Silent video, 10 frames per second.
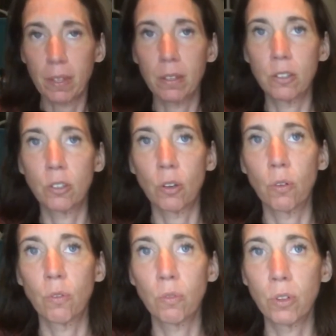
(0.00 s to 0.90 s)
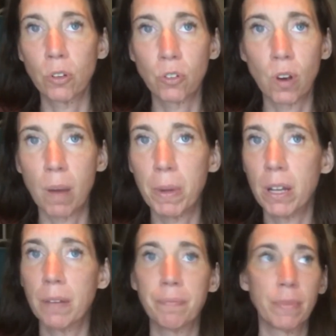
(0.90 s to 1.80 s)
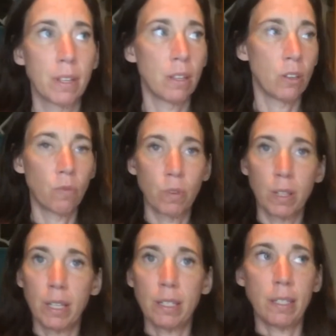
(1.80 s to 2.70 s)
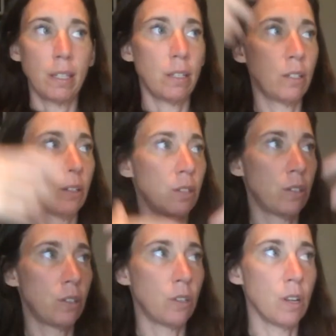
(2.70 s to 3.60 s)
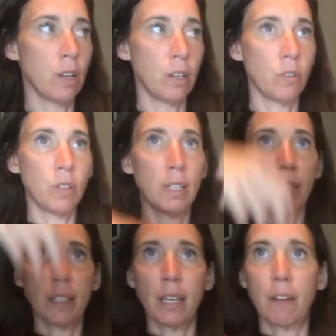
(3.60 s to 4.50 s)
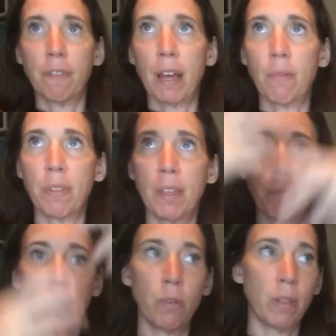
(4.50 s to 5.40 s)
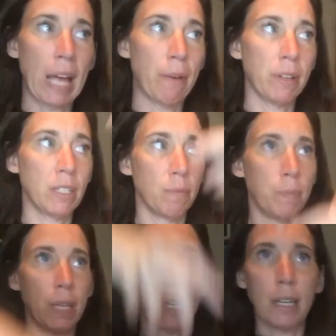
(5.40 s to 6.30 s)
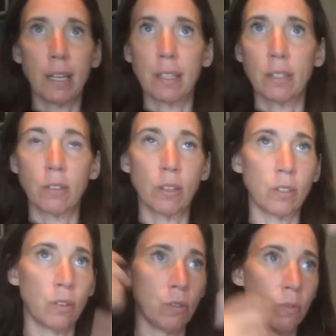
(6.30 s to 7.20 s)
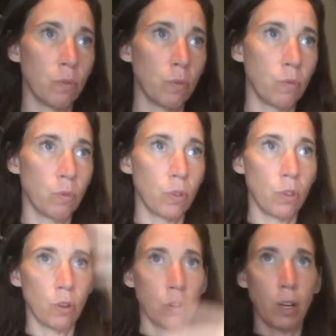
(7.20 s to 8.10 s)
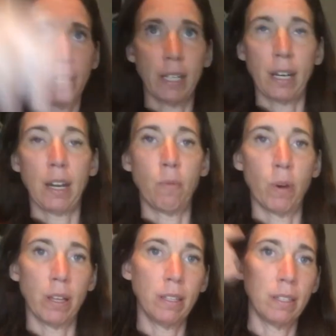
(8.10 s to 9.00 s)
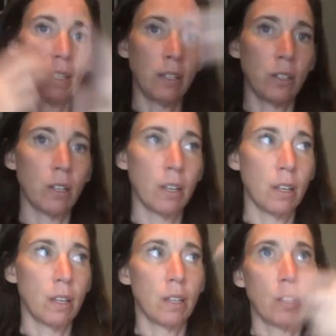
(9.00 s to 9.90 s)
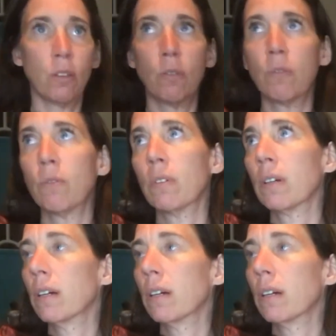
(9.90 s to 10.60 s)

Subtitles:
So your trauma, you release it, you disidentify with it, but you allow it to be as who your identity was, and you